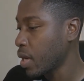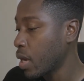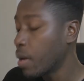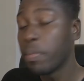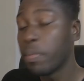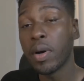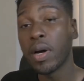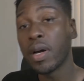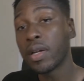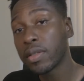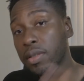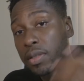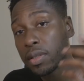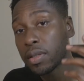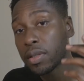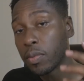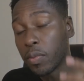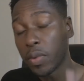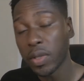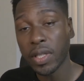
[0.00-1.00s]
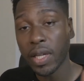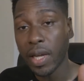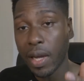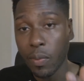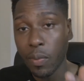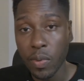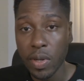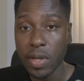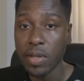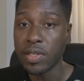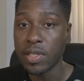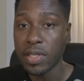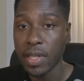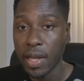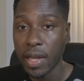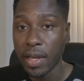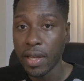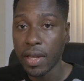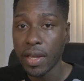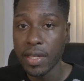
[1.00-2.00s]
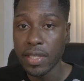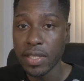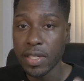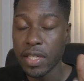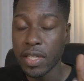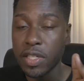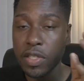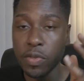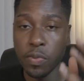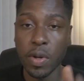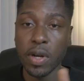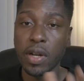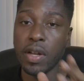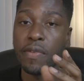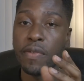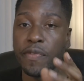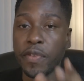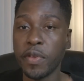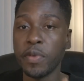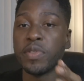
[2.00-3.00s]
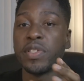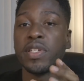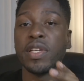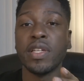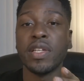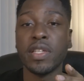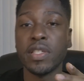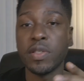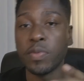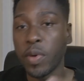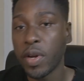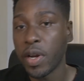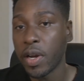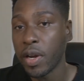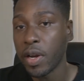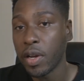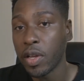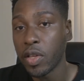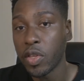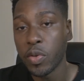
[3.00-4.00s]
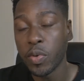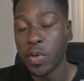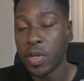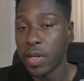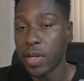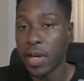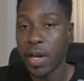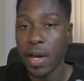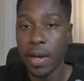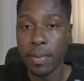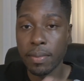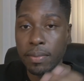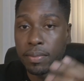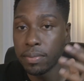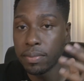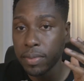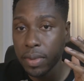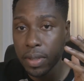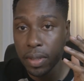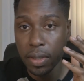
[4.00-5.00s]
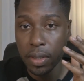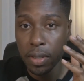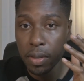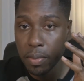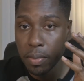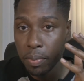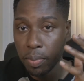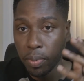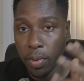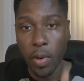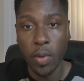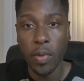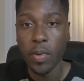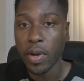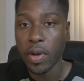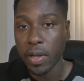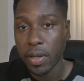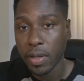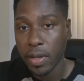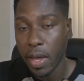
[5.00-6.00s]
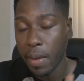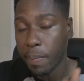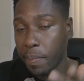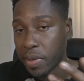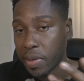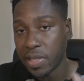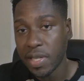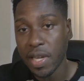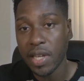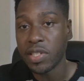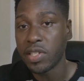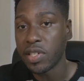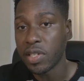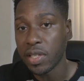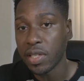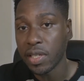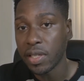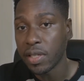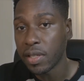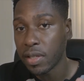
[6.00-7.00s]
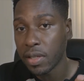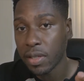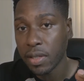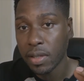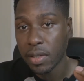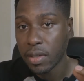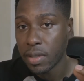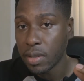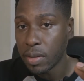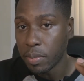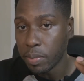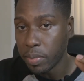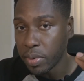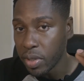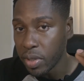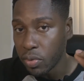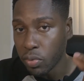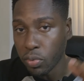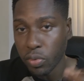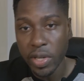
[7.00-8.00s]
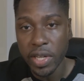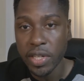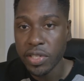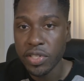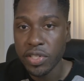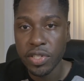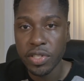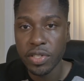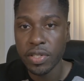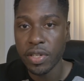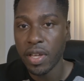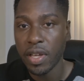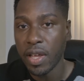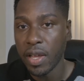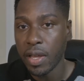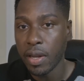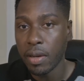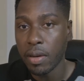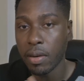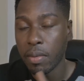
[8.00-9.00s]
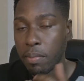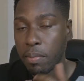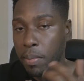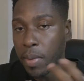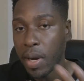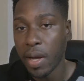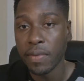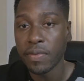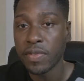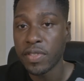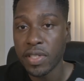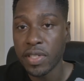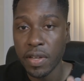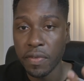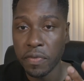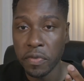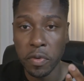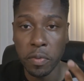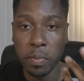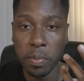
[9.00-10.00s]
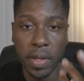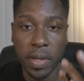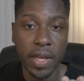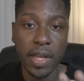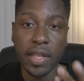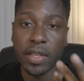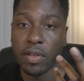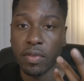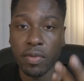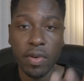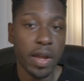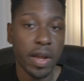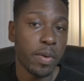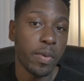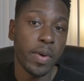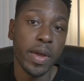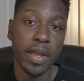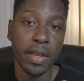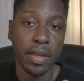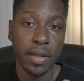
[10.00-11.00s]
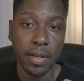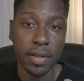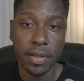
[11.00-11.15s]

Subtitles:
But one thing I will say is this is one of the few cities where you could come broke and potentially be rich in months if you play it the right way.